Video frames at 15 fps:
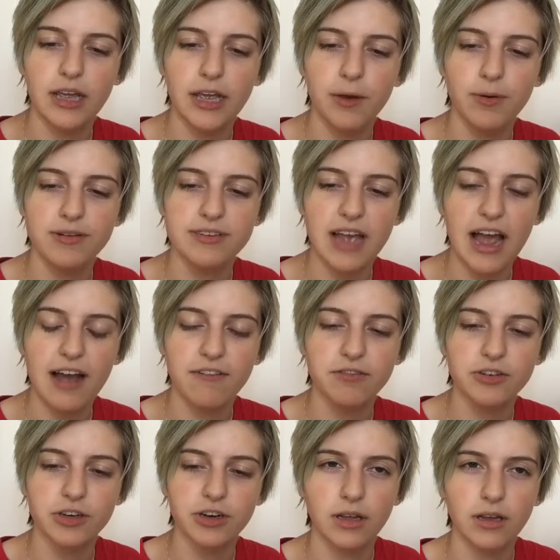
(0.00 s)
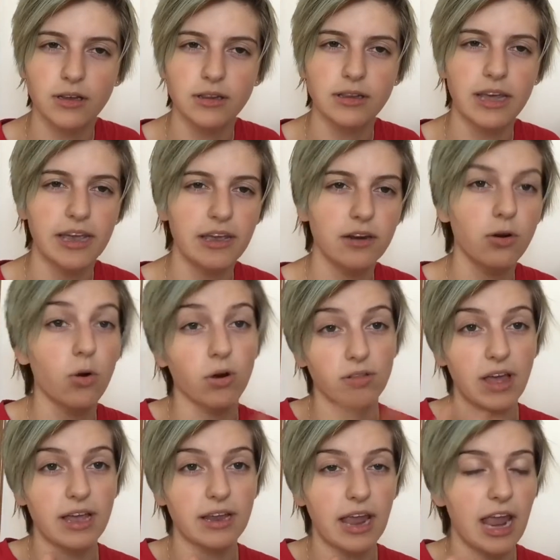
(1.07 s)
was after Lynn or
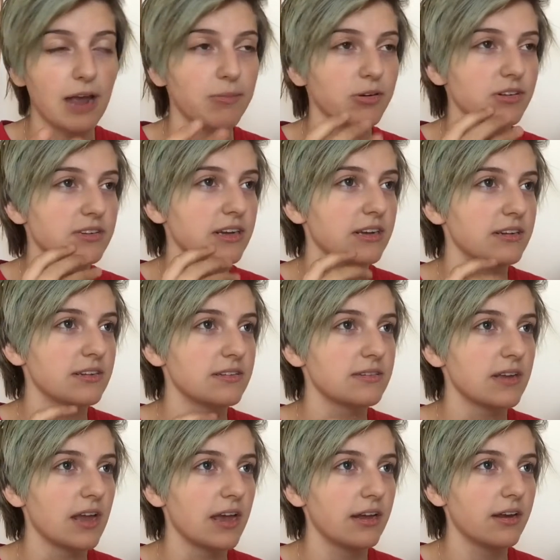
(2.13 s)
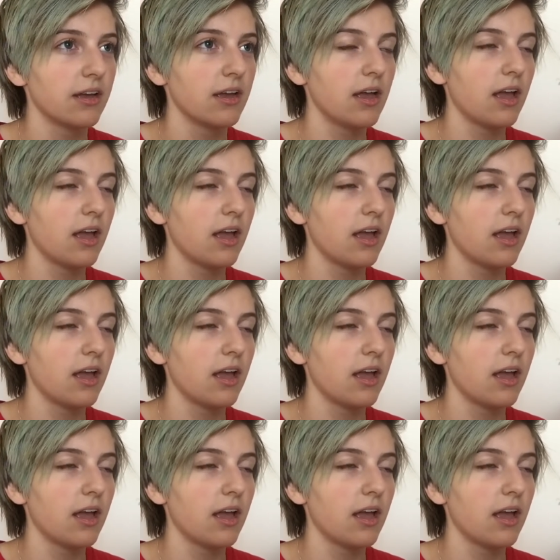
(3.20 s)
like Hamilton said,